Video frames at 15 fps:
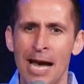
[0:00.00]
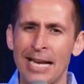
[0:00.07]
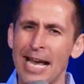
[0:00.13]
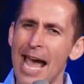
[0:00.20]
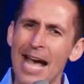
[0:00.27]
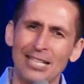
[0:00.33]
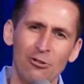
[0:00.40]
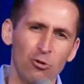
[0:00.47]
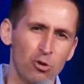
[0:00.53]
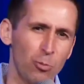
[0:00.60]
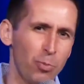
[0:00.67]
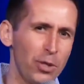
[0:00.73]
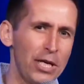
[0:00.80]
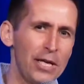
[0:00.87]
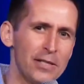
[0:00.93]
And I ask you to
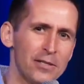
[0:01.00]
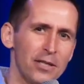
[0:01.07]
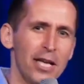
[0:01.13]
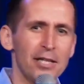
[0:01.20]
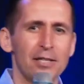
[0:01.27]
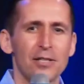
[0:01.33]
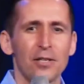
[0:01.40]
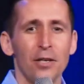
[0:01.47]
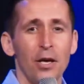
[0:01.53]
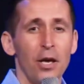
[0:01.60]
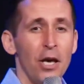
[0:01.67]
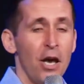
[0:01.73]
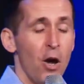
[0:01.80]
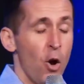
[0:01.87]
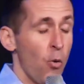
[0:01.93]
please, let's,
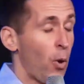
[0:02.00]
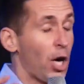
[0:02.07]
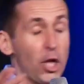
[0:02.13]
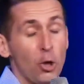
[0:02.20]
where